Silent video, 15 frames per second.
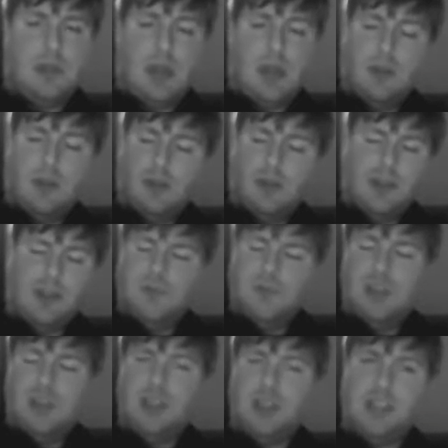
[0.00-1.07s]
I know that
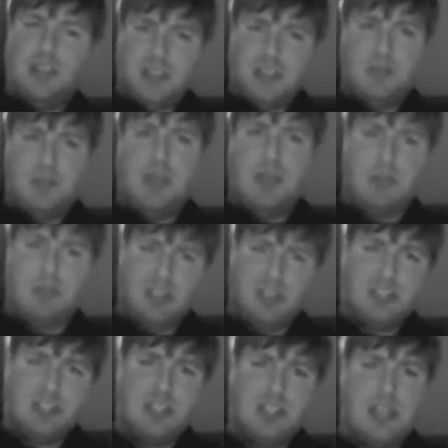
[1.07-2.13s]
really doesn't make
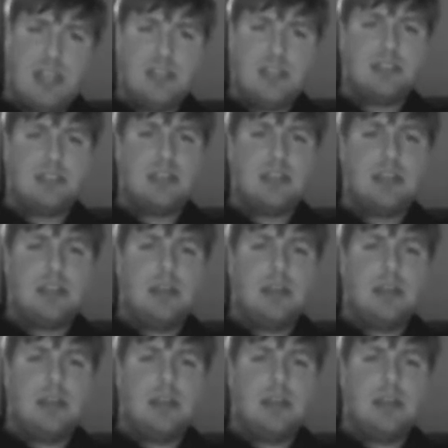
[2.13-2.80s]
much sense.